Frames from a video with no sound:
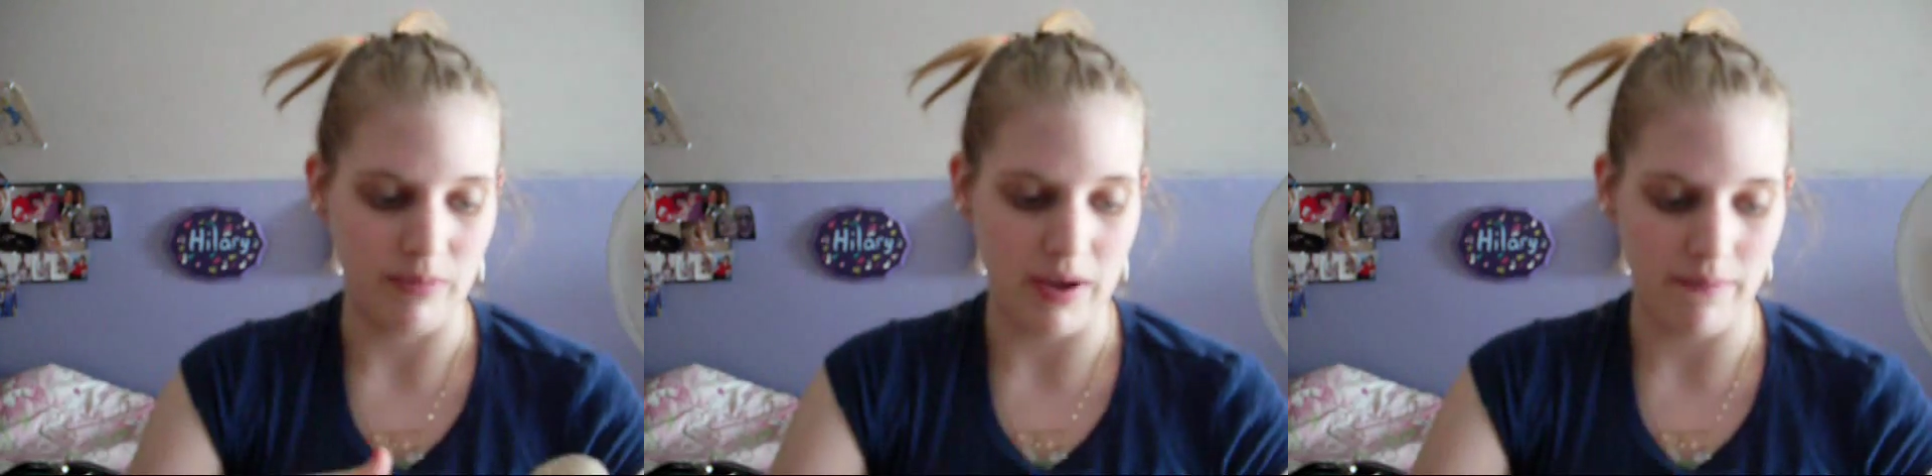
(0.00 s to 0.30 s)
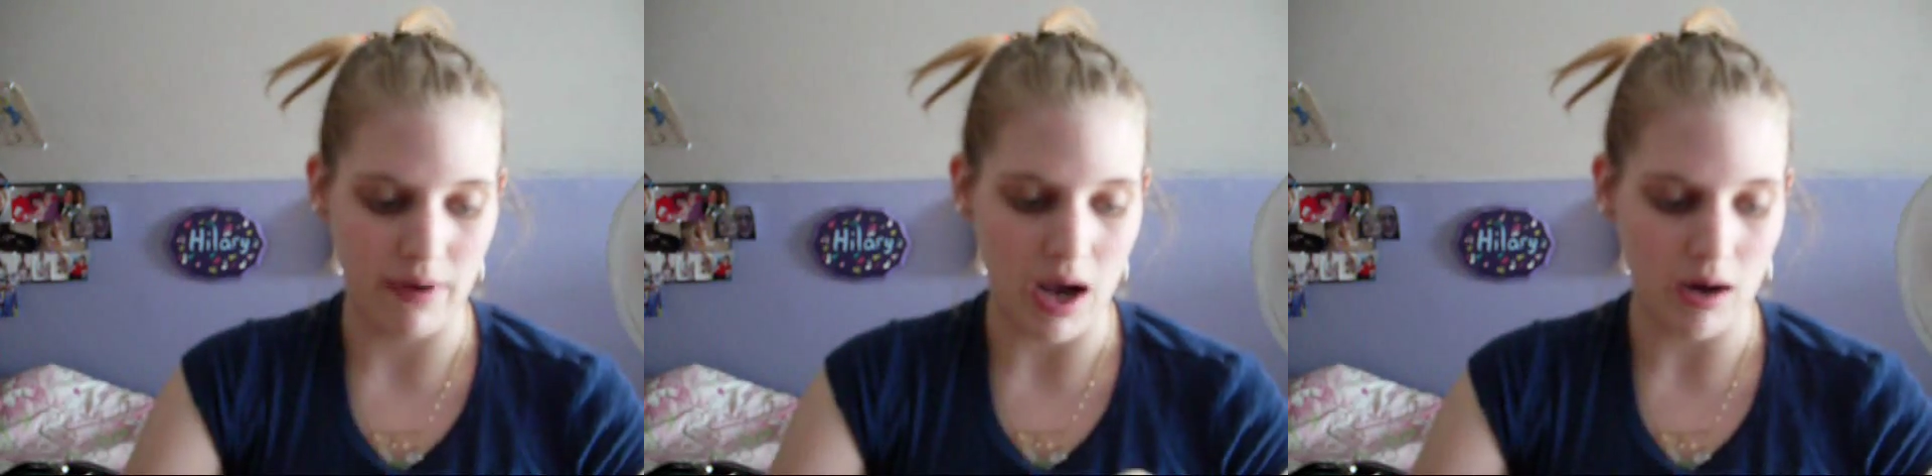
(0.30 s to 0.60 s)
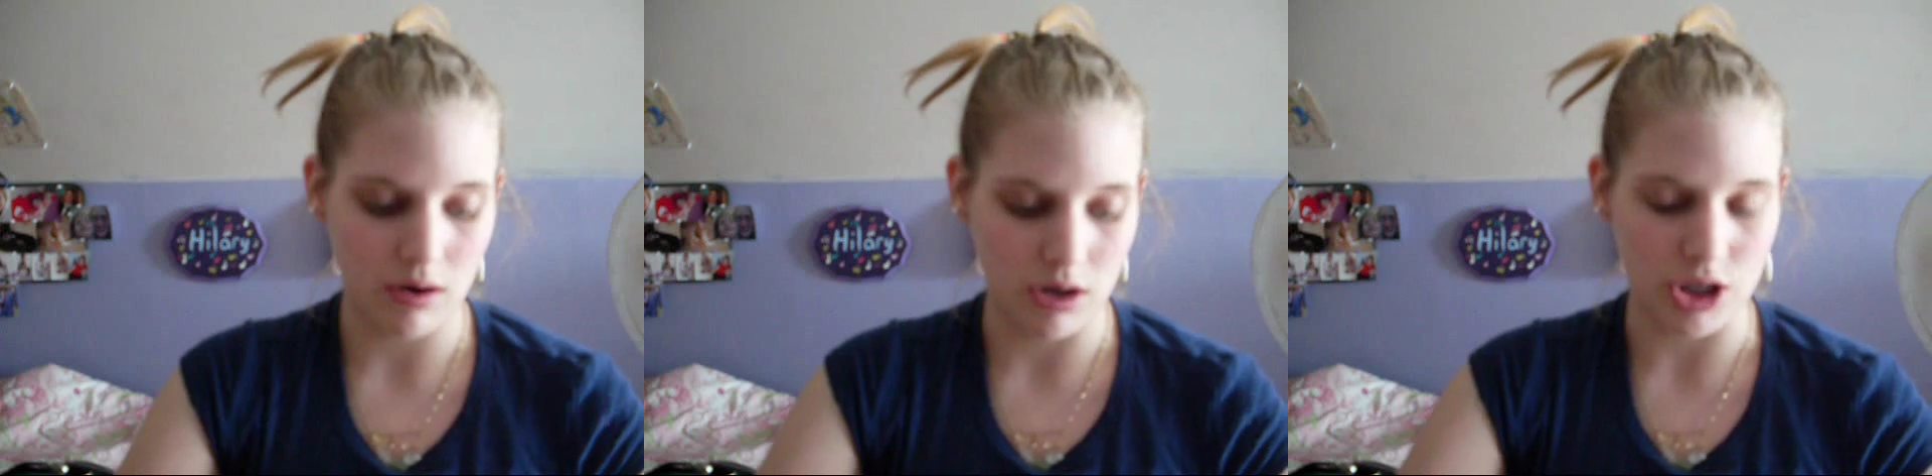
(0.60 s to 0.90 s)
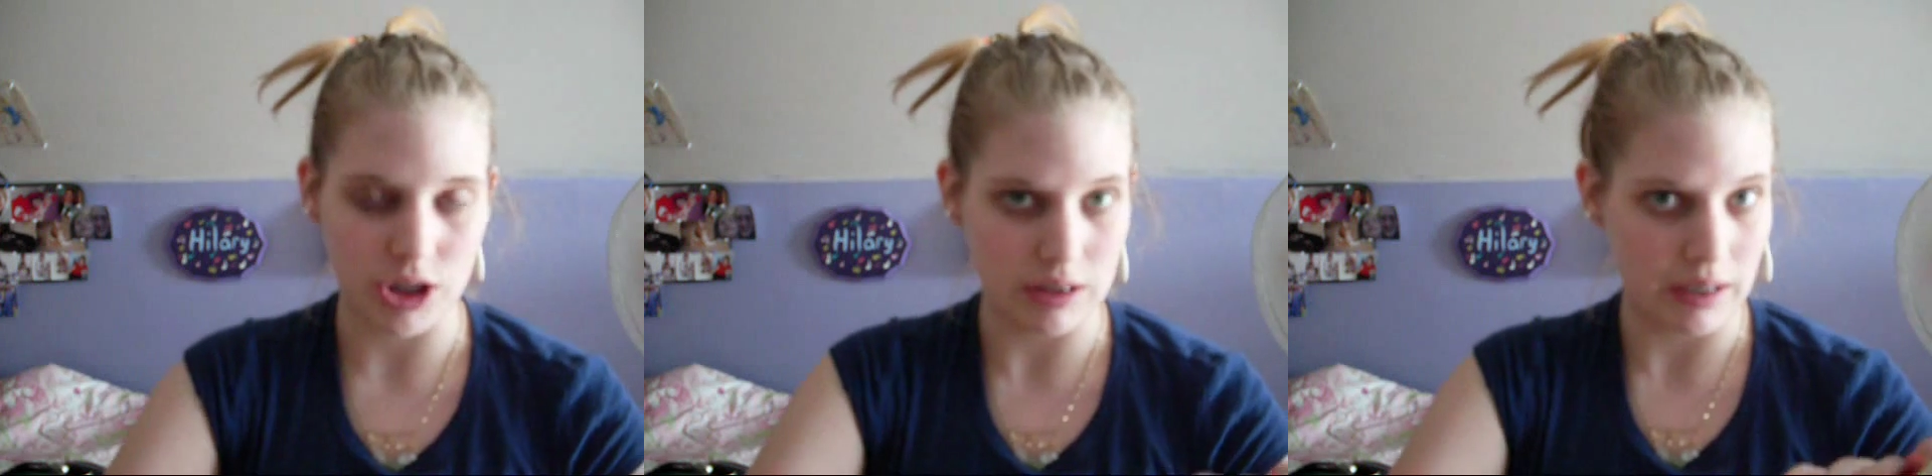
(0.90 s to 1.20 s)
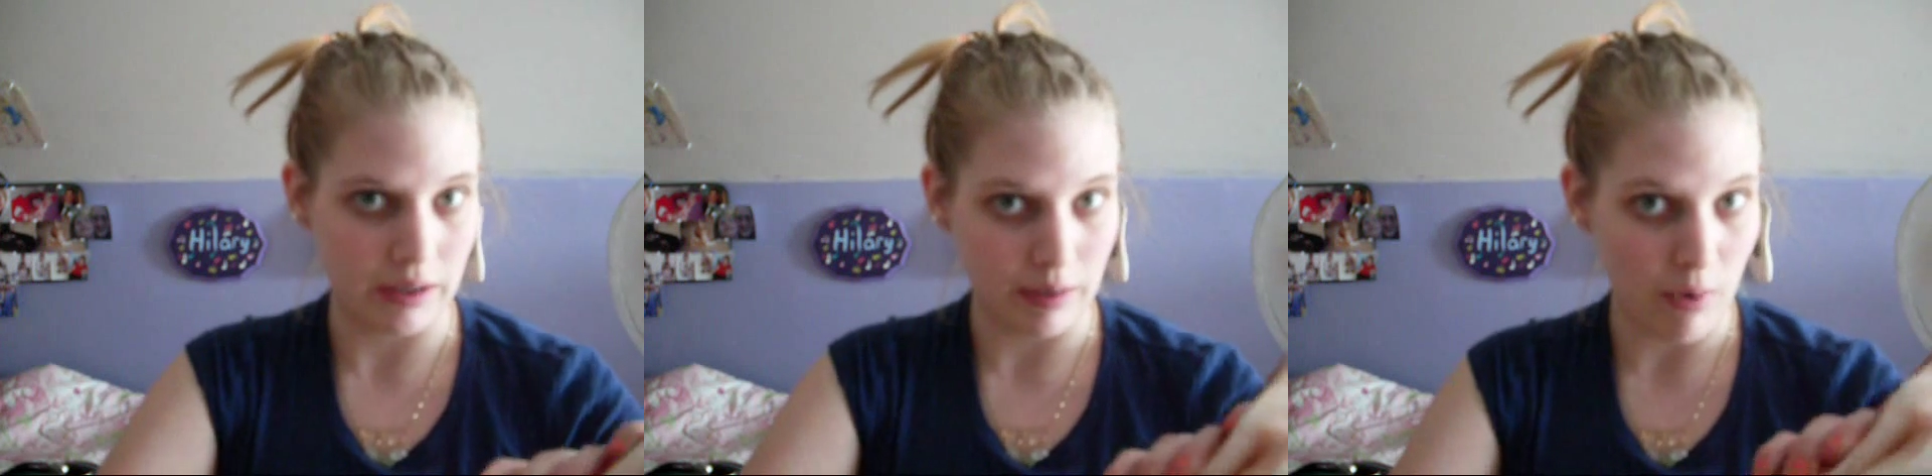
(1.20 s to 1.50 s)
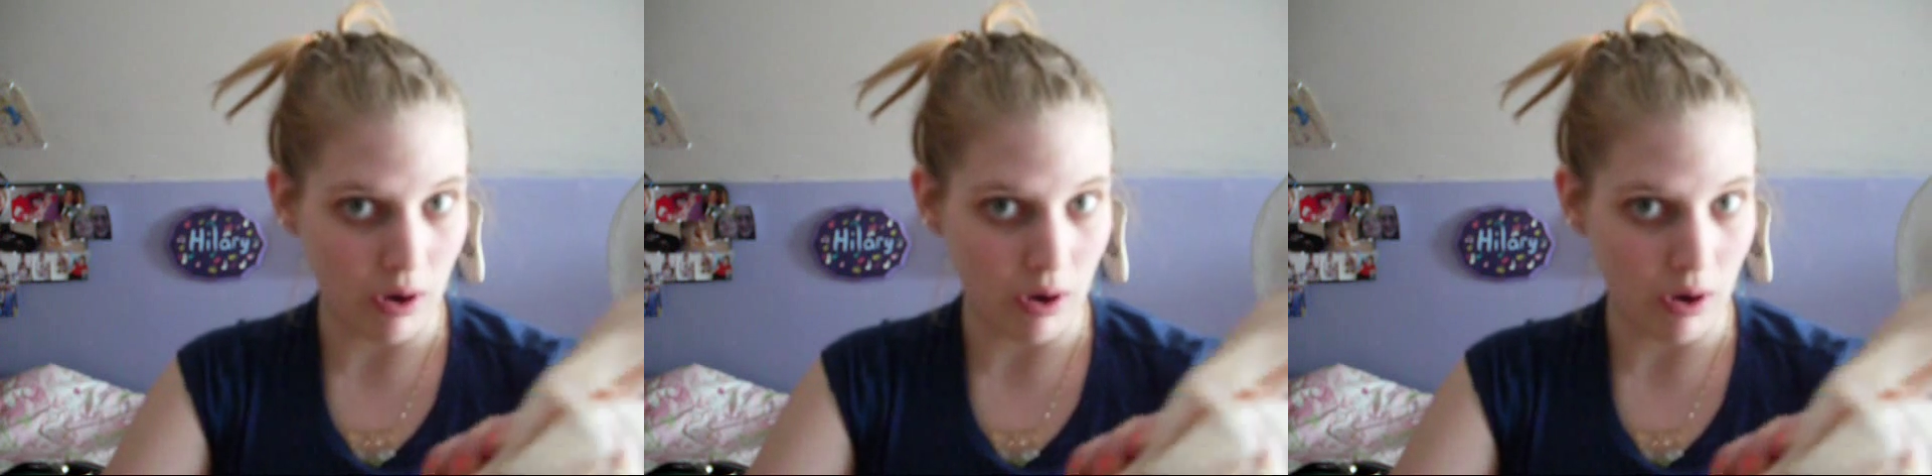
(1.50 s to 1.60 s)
They've got cushion in them